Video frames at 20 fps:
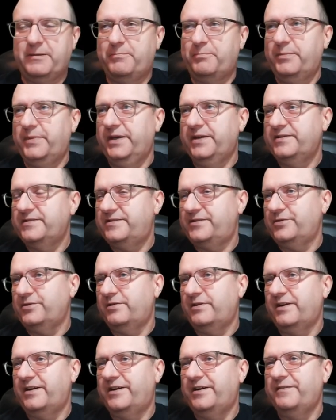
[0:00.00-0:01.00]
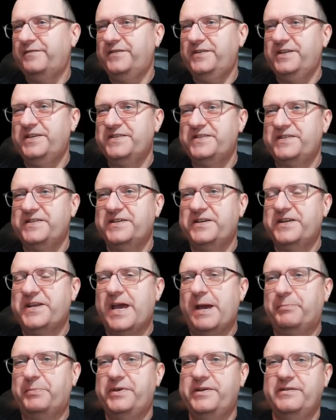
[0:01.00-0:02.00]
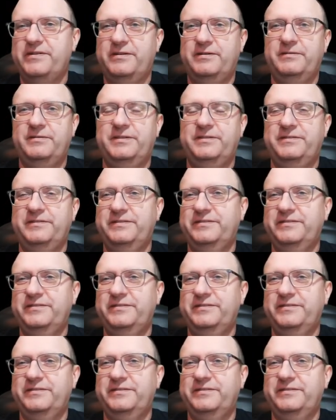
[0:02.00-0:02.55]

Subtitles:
makes your life easier and happier